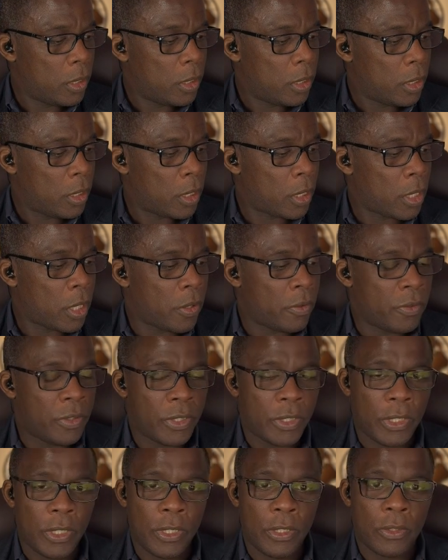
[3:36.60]

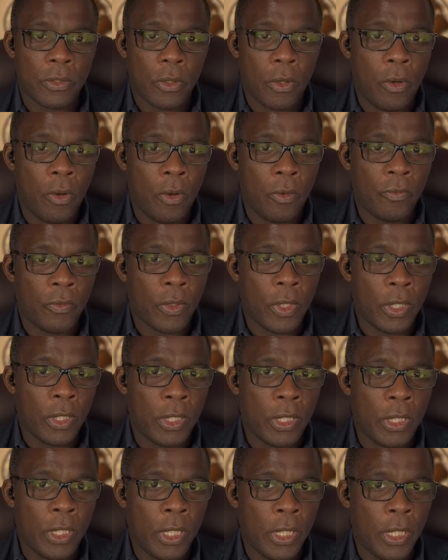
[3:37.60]
occurrences of
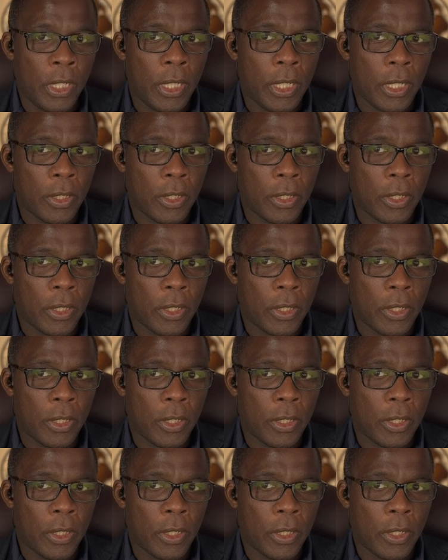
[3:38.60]
the